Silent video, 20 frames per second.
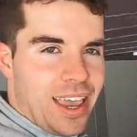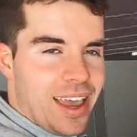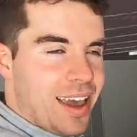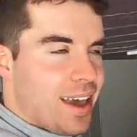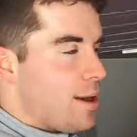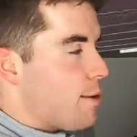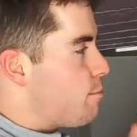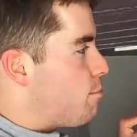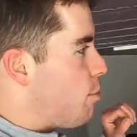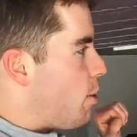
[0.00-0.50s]

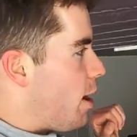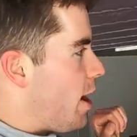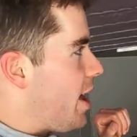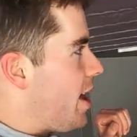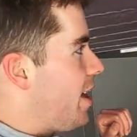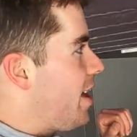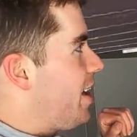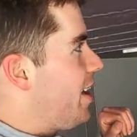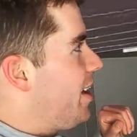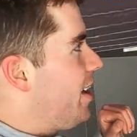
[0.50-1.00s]
it,
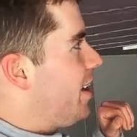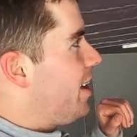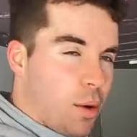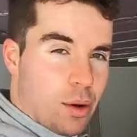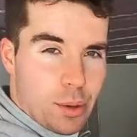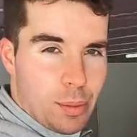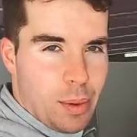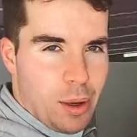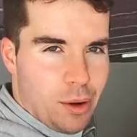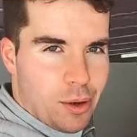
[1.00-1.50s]
but I
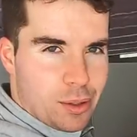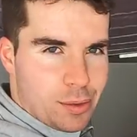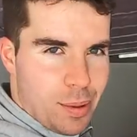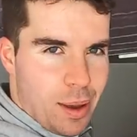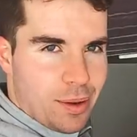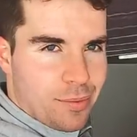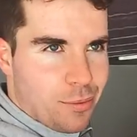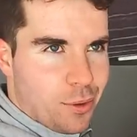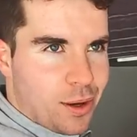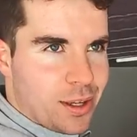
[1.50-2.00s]
wanted to be
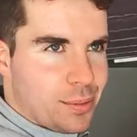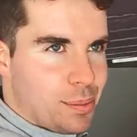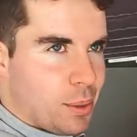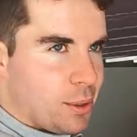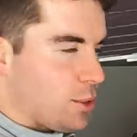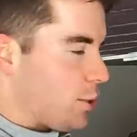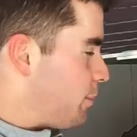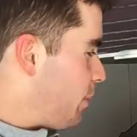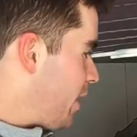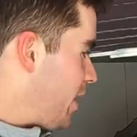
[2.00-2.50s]
respectful,
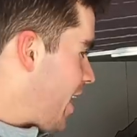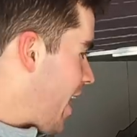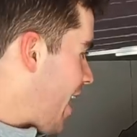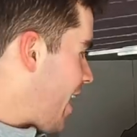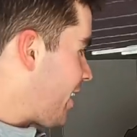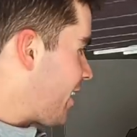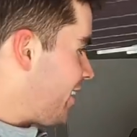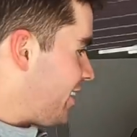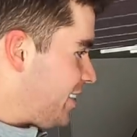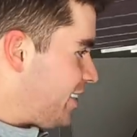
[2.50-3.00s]
especially with my
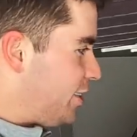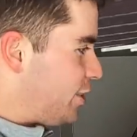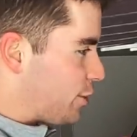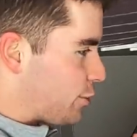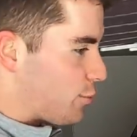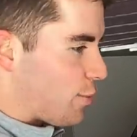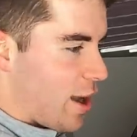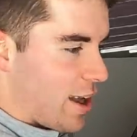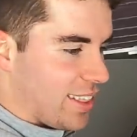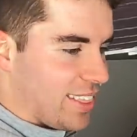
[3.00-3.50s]
dad, because he
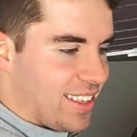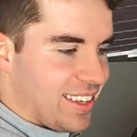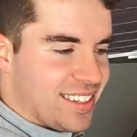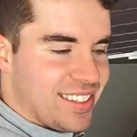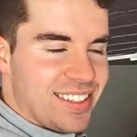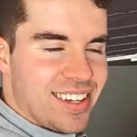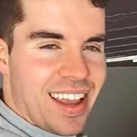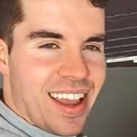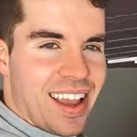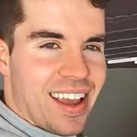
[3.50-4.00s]
just wrecked
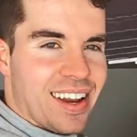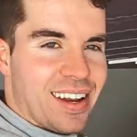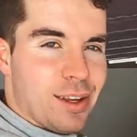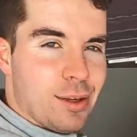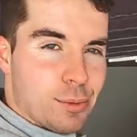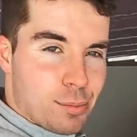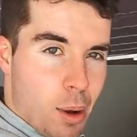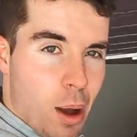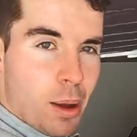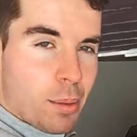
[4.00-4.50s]
this and
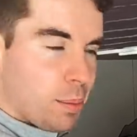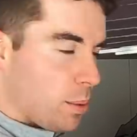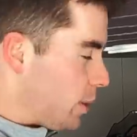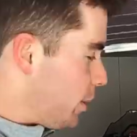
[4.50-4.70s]
he was probably